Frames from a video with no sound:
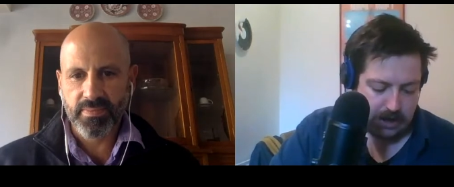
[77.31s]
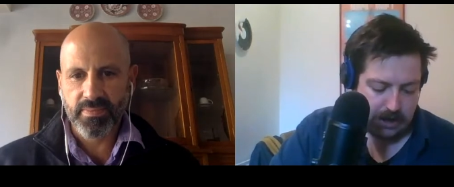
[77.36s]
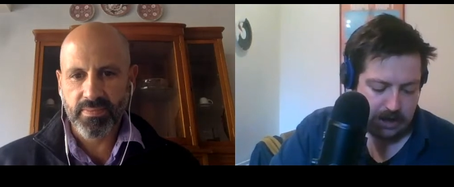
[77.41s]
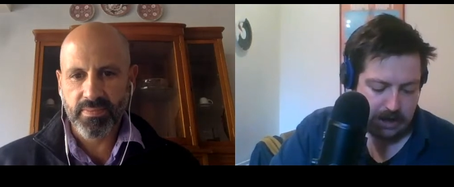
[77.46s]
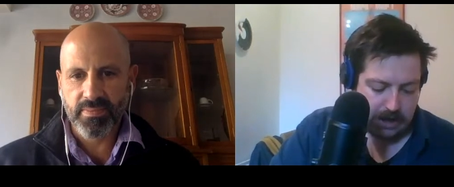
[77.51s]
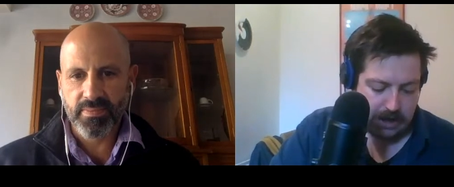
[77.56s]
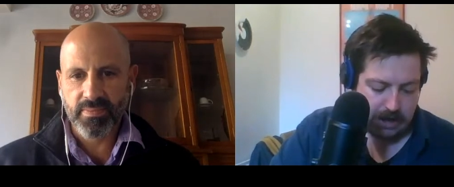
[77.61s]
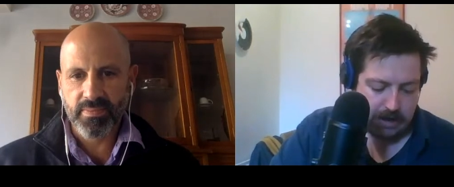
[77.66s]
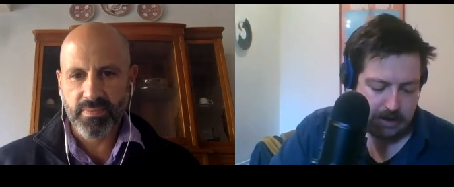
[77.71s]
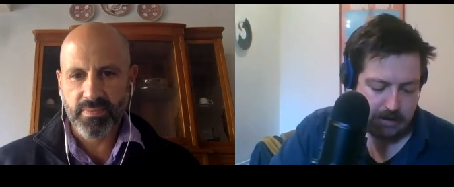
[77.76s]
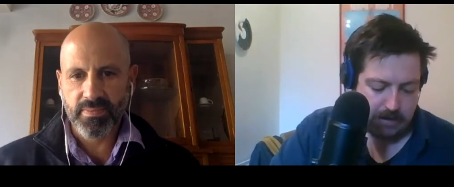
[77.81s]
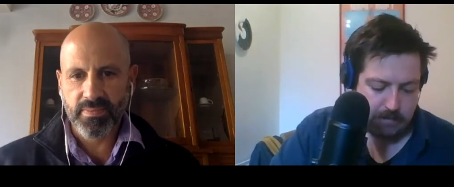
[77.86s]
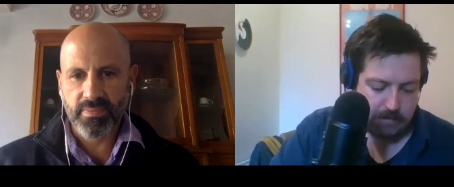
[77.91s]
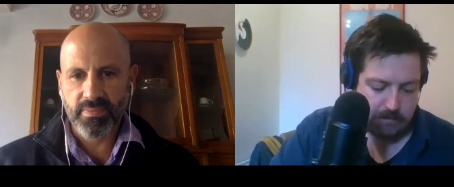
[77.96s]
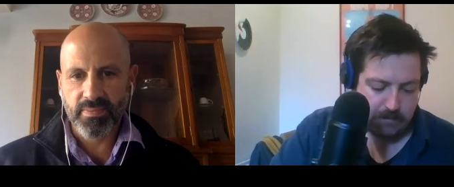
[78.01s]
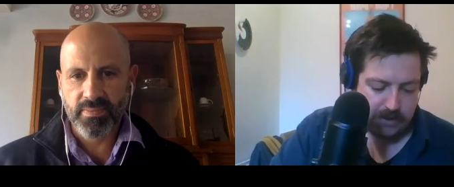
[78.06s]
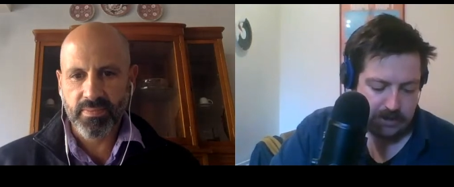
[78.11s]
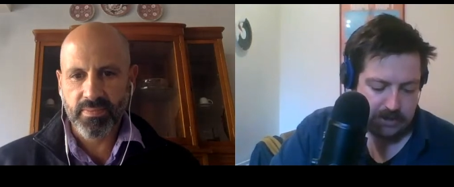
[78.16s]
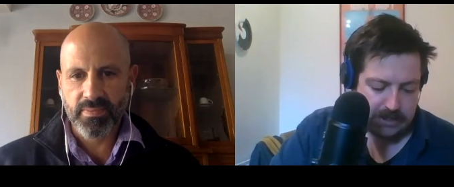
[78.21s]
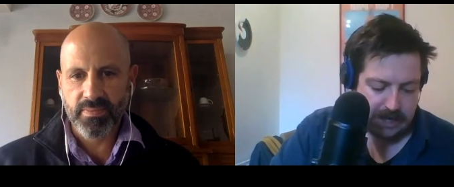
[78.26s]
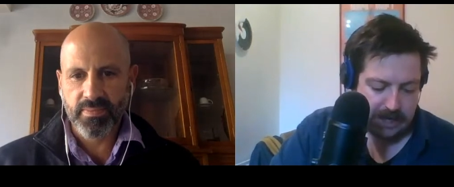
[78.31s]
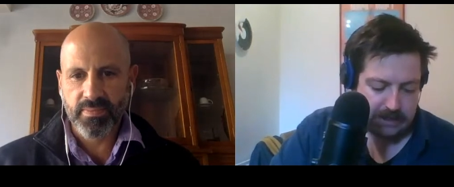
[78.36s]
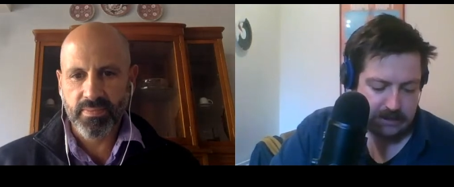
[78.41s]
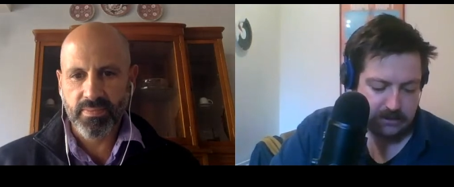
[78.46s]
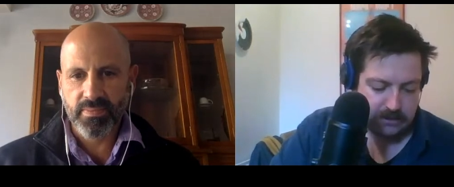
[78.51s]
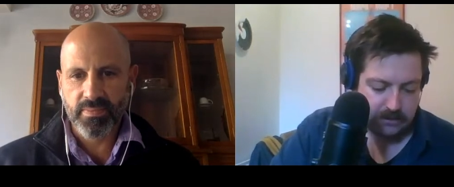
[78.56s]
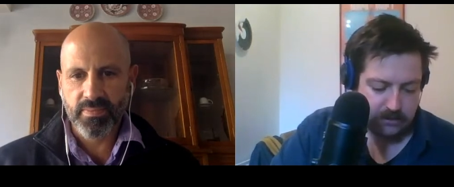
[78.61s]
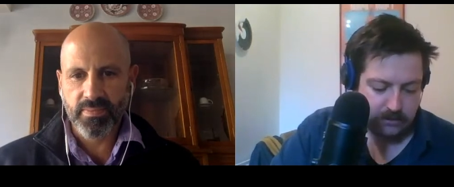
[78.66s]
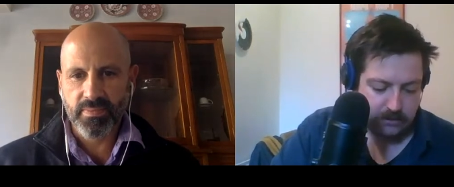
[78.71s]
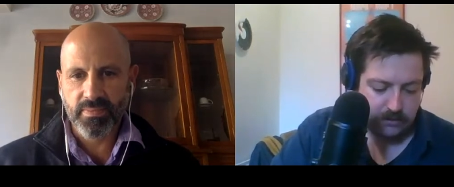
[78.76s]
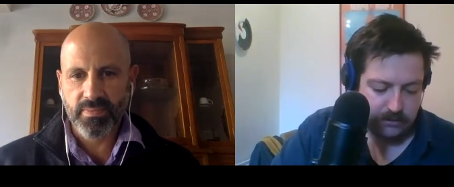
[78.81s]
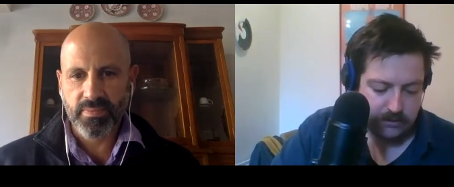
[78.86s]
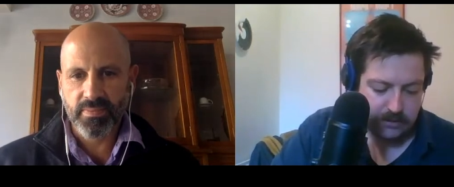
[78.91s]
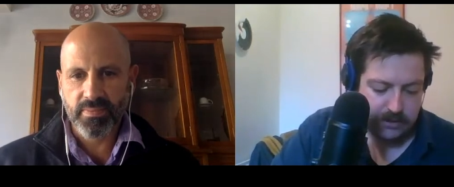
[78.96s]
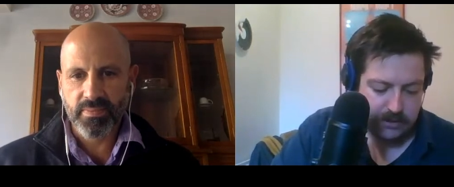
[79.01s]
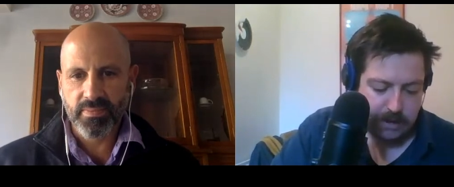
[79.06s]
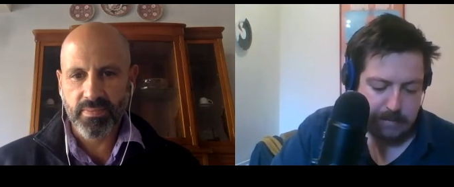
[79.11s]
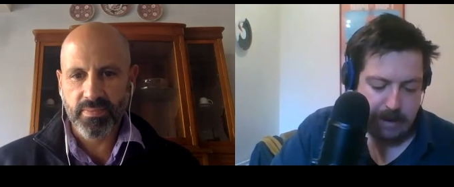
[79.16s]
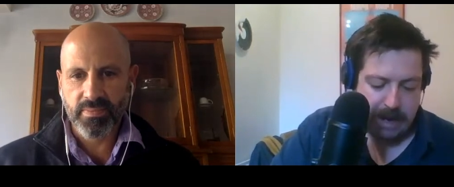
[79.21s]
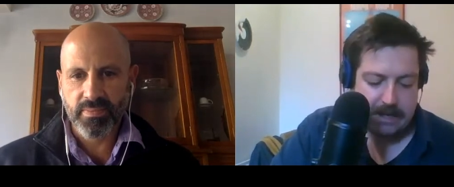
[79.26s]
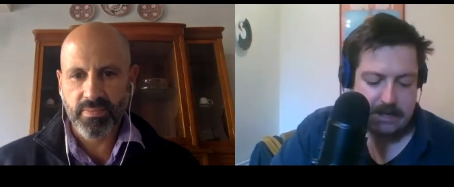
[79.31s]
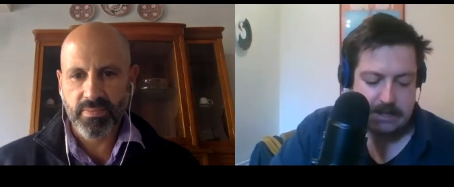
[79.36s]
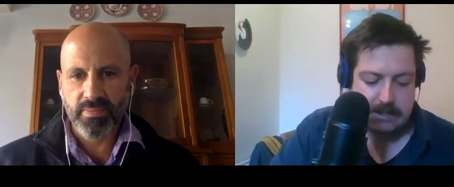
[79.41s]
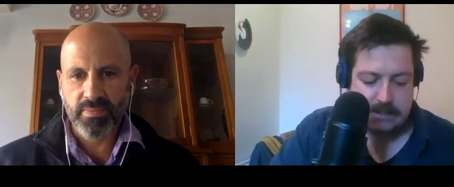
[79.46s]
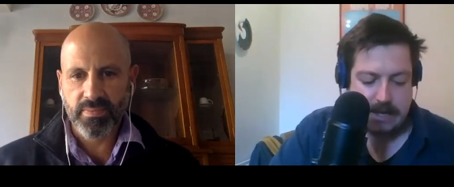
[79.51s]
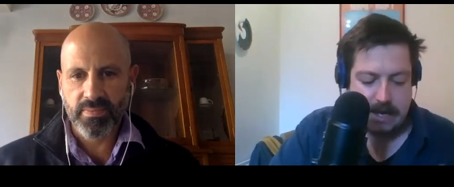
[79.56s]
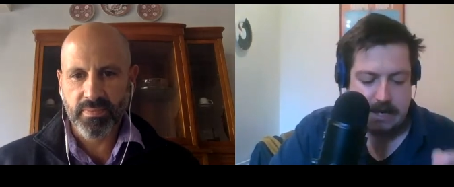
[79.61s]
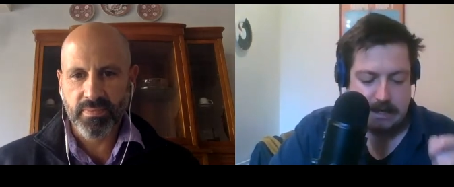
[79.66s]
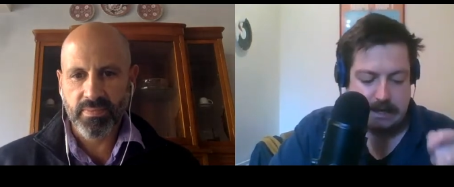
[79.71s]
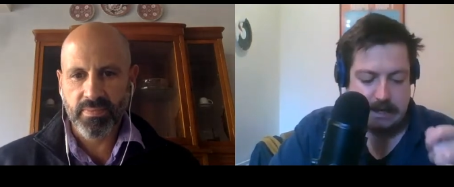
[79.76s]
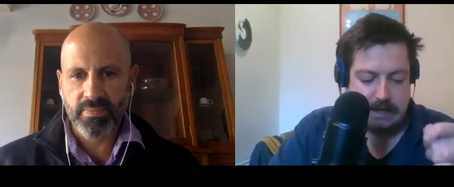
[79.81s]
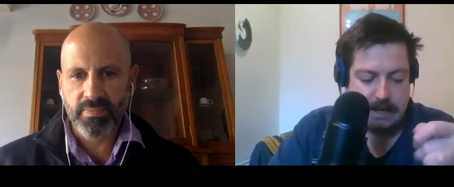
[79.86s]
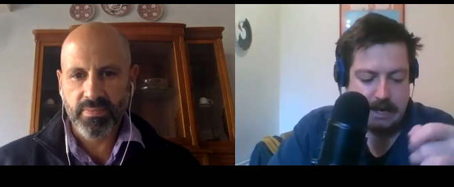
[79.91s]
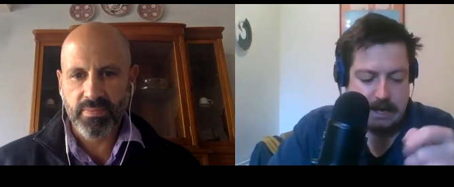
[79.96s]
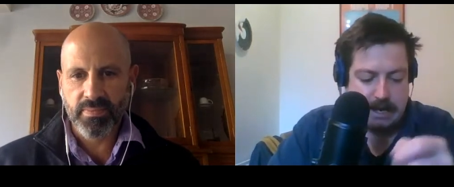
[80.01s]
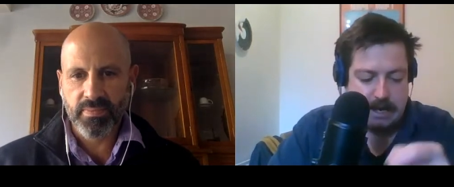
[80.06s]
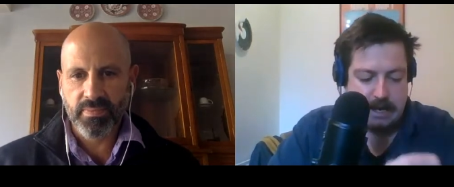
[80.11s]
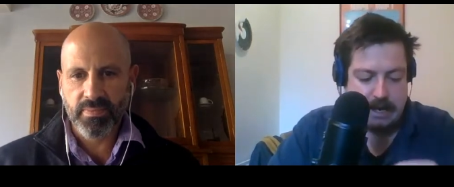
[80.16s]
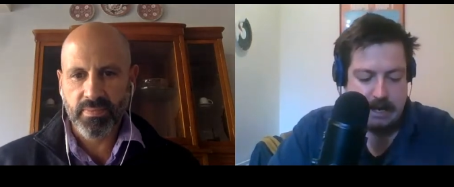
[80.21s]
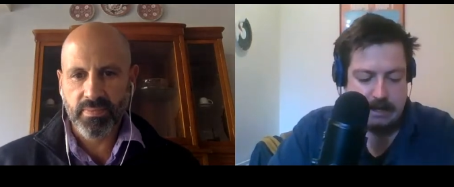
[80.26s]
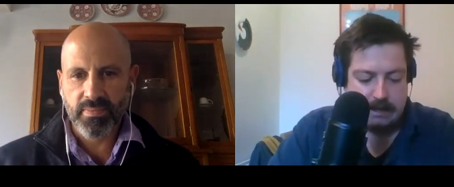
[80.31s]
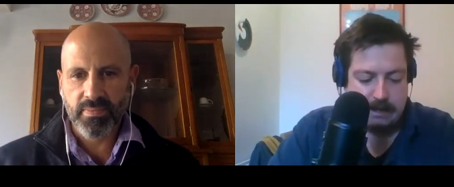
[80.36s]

Speaker 1: um, titled Palestine uh,